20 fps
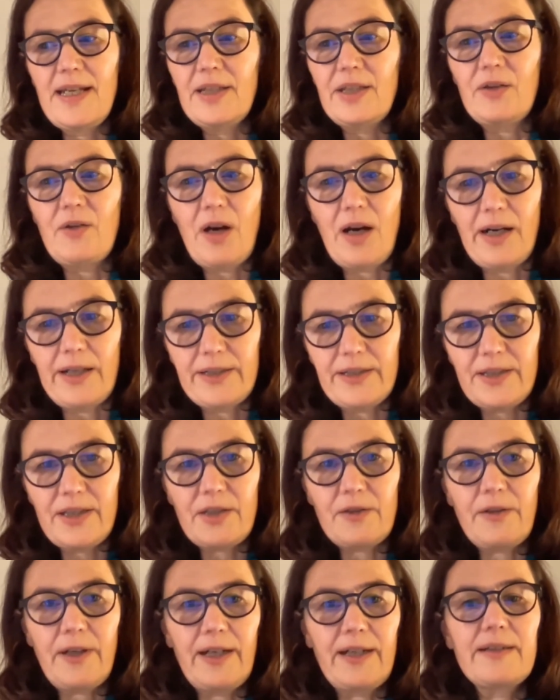you are
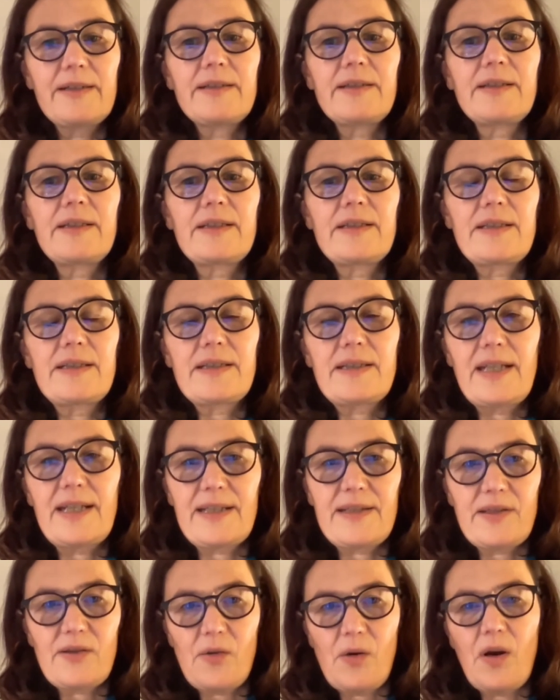distracted
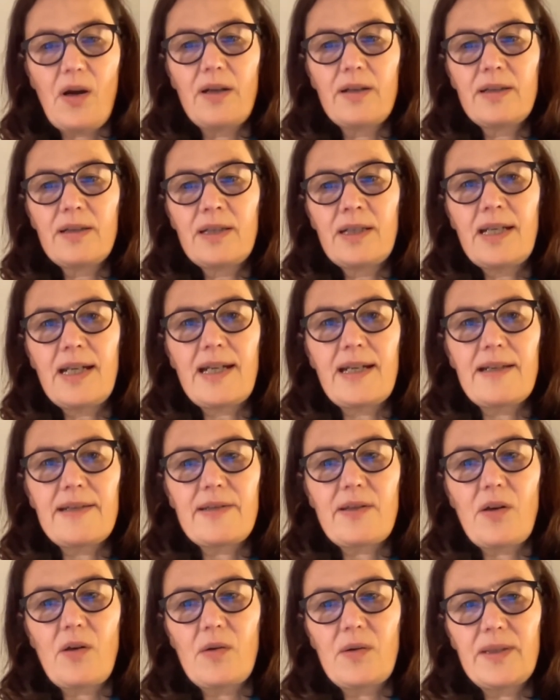and so on.
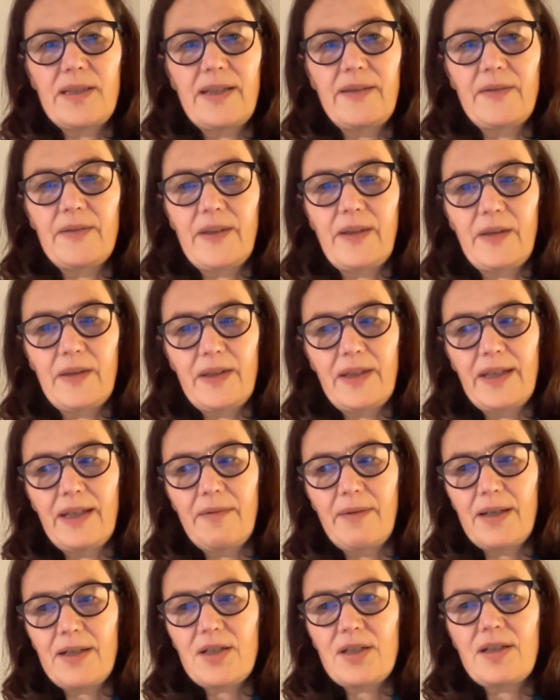So the
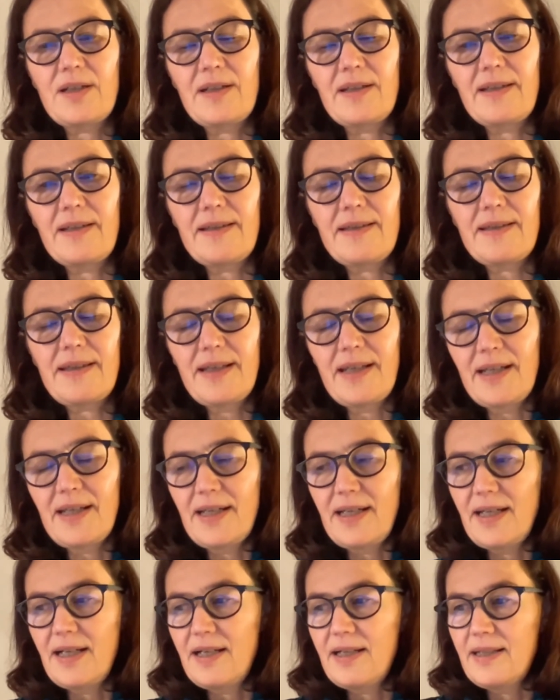question is,
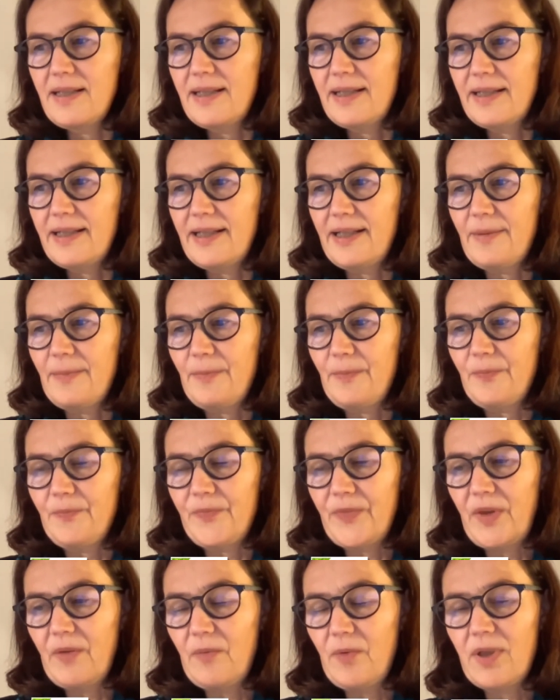
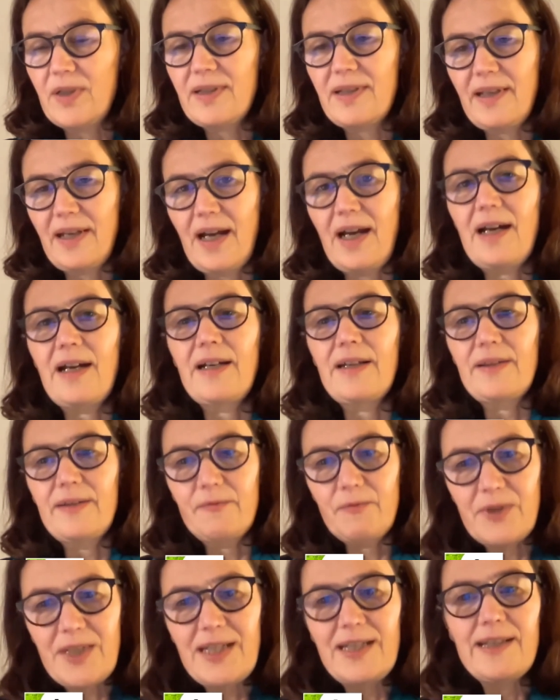what are
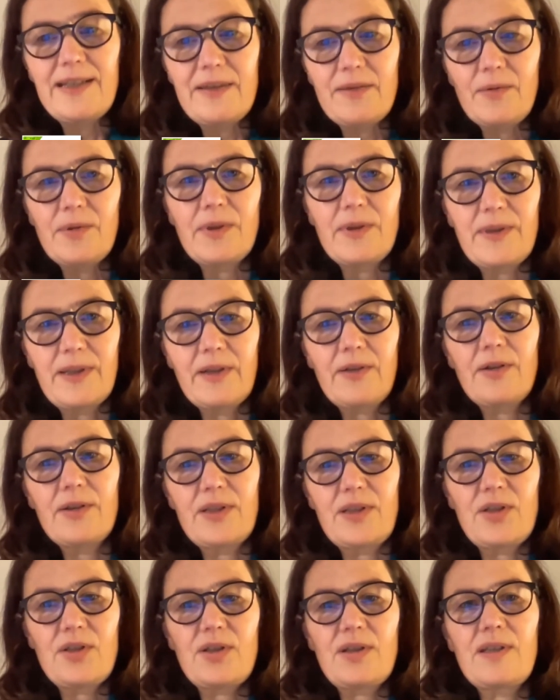really the
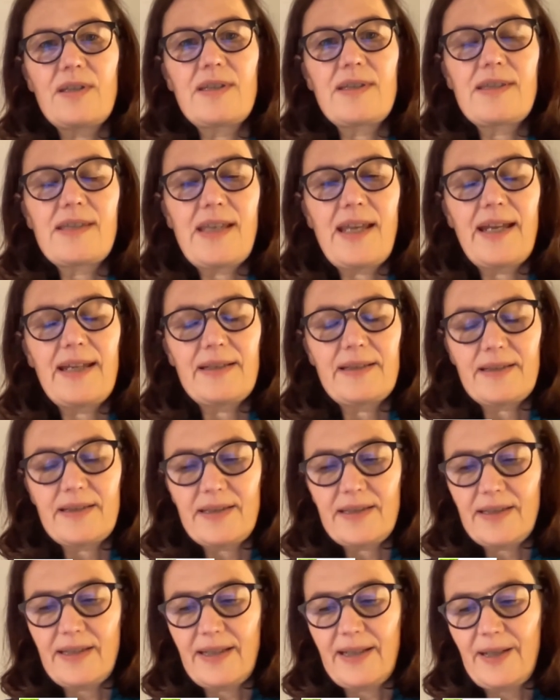conditions?
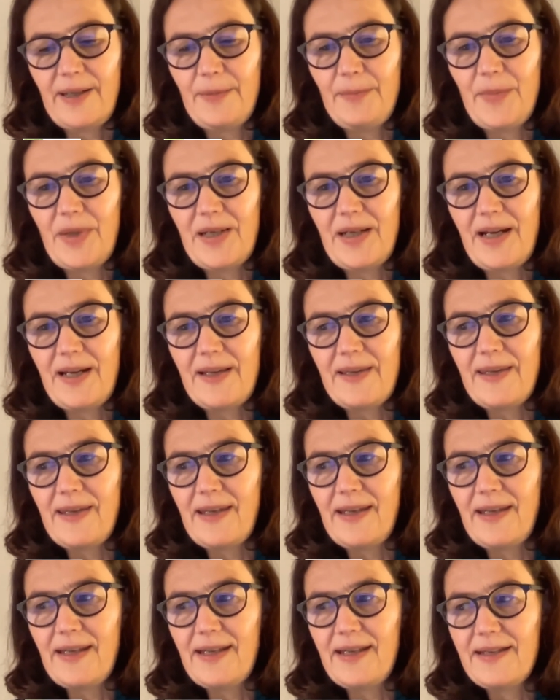And I
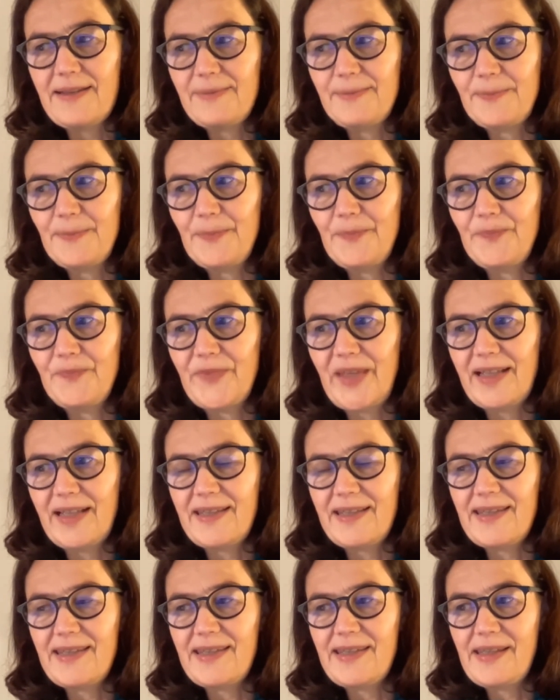think
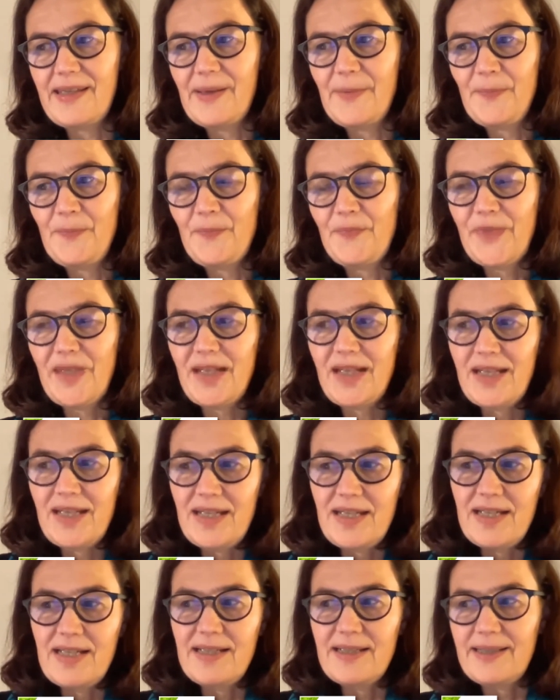that's
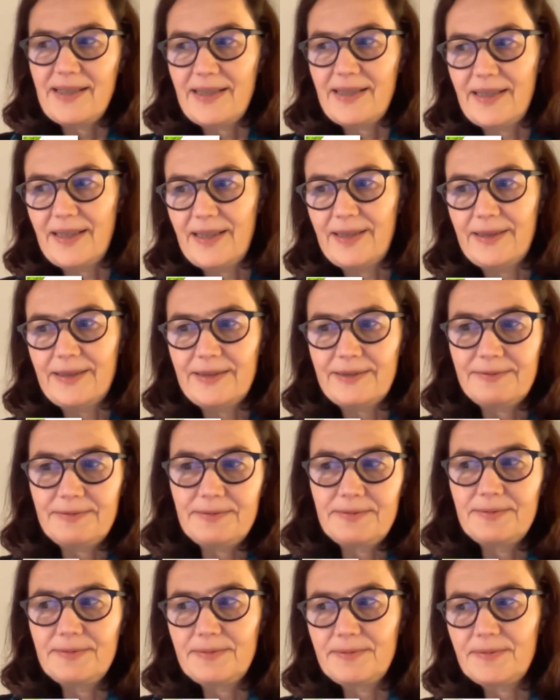
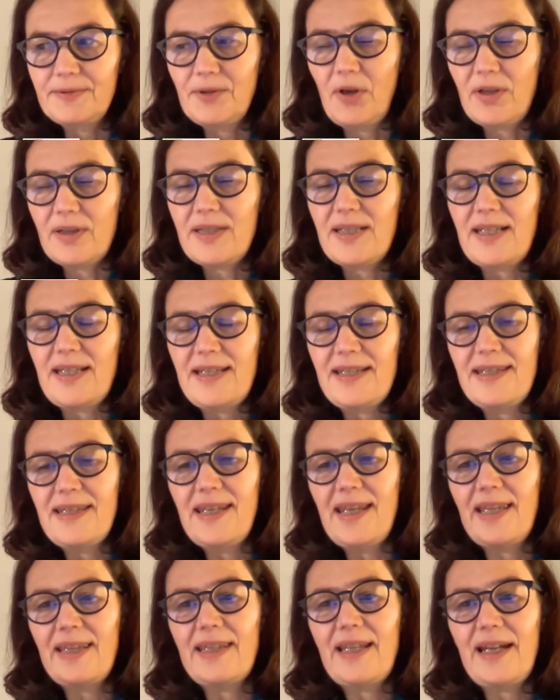not
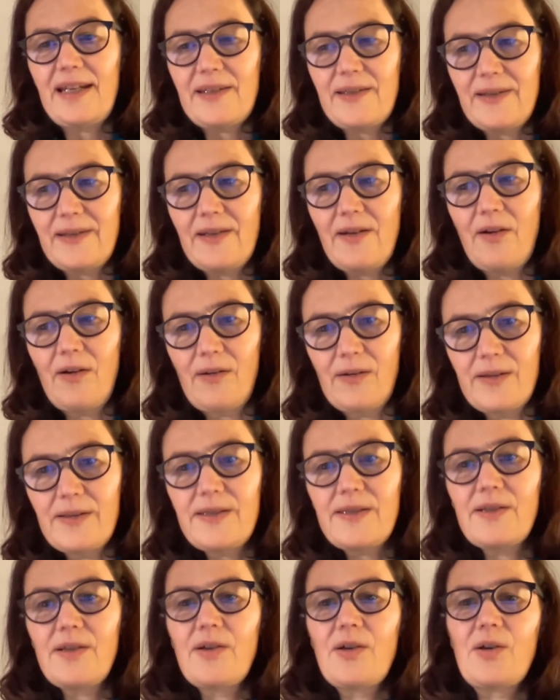easy. And I think
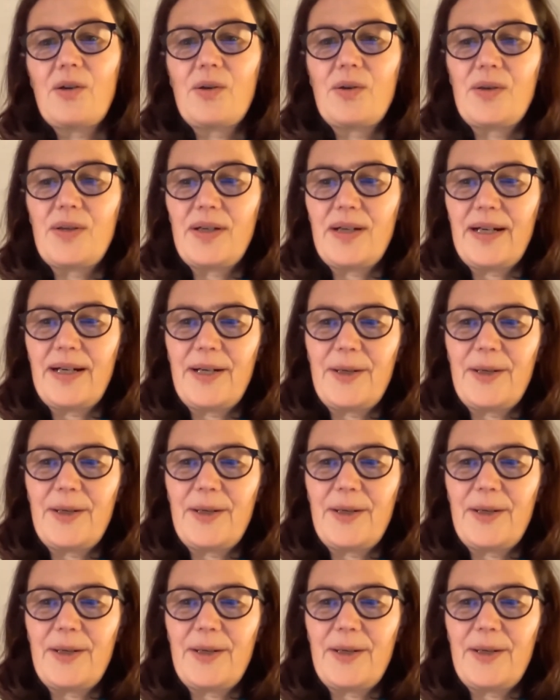also